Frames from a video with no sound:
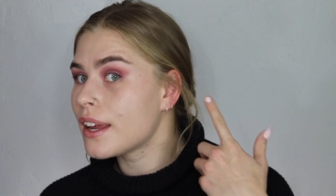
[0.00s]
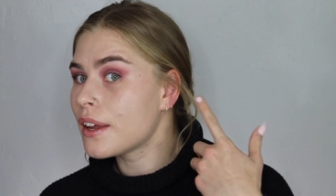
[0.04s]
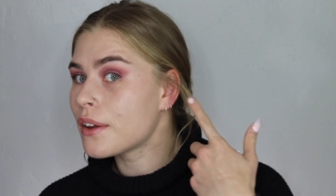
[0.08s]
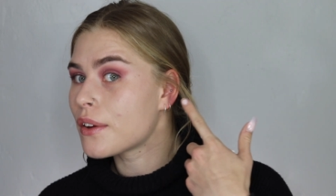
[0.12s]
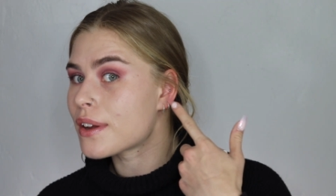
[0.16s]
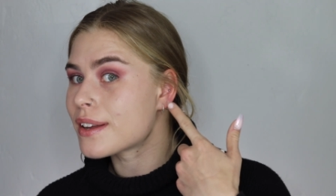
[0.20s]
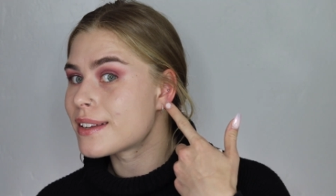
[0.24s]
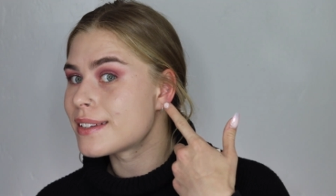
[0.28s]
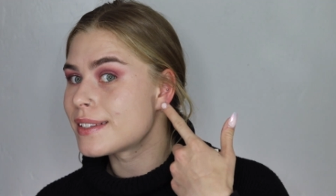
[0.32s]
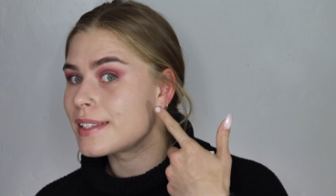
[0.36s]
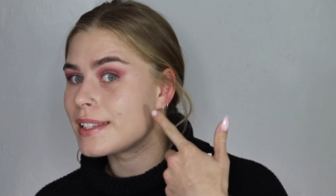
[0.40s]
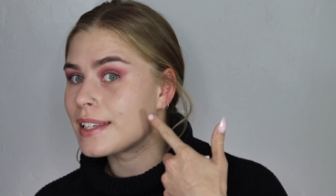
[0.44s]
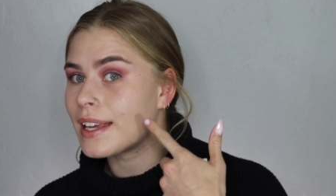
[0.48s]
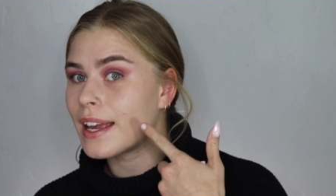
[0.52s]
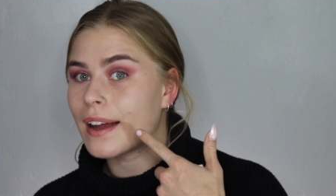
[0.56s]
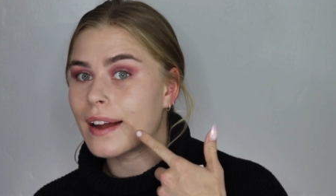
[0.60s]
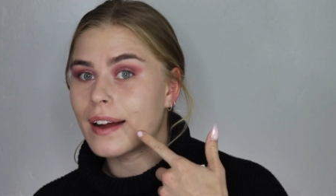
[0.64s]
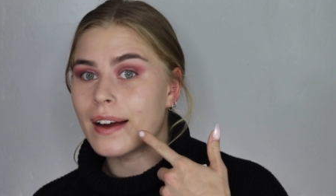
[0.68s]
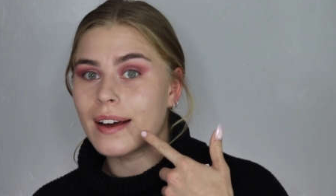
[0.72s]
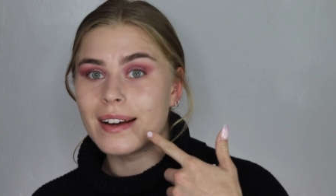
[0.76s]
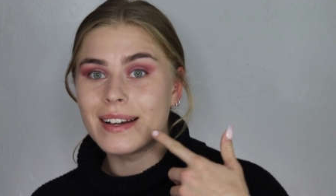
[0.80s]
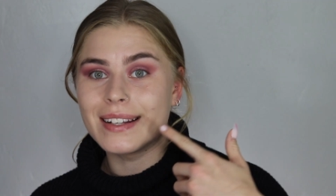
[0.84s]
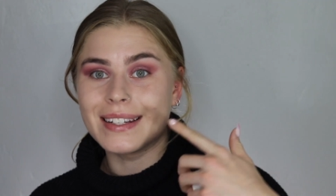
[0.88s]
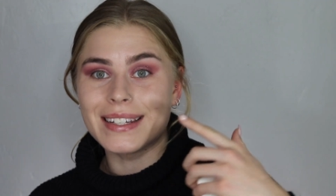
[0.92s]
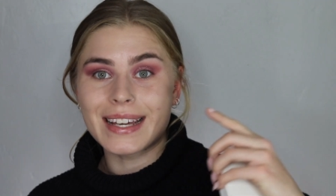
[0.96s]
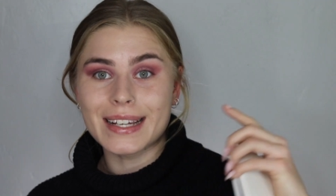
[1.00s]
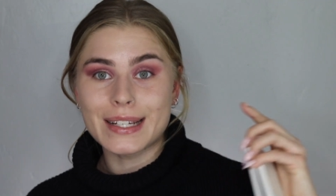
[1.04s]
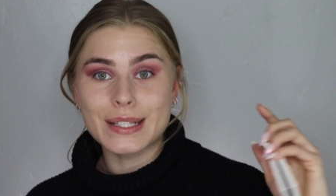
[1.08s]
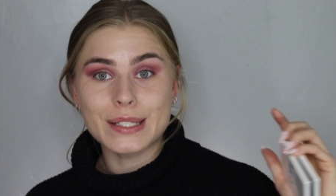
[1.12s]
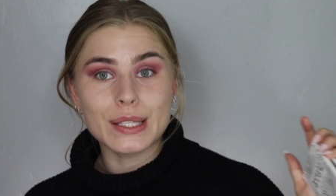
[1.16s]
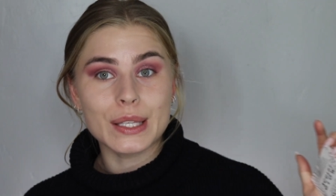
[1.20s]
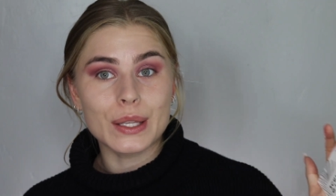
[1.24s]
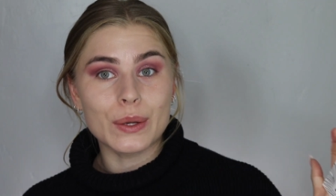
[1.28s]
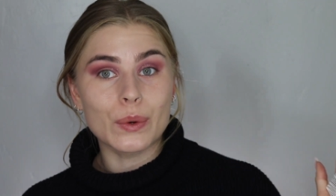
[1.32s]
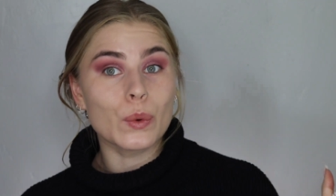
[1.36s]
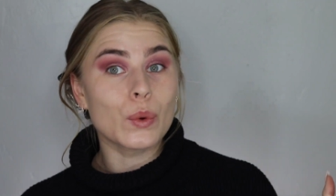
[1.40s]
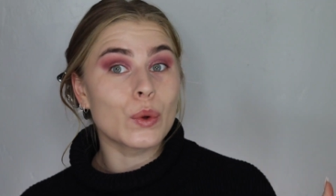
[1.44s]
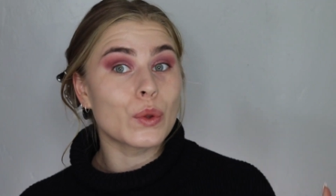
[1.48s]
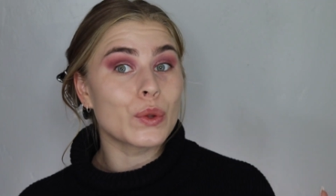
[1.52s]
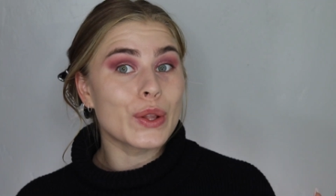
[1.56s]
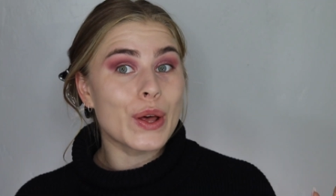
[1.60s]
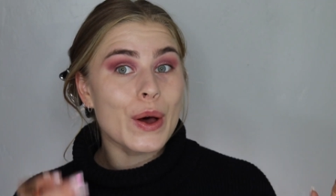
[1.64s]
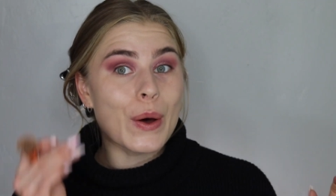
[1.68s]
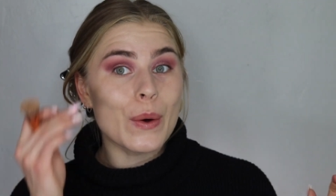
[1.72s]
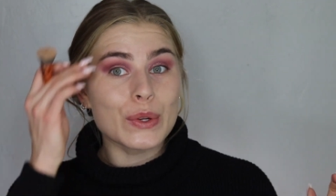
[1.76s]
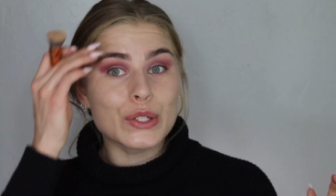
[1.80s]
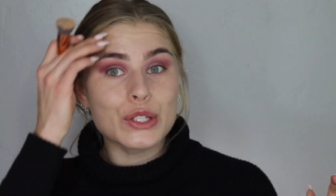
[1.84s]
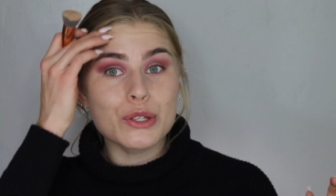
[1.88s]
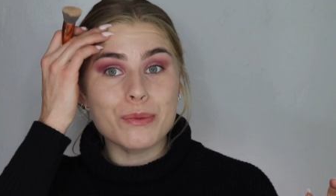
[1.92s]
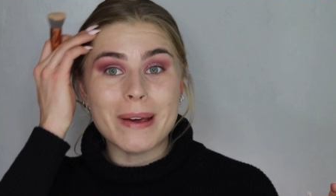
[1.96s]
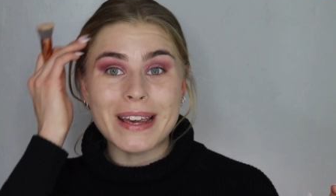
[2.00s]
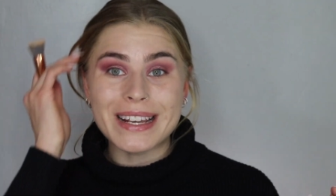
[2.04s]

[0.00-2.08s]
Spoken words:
You can see I got a nice little glow to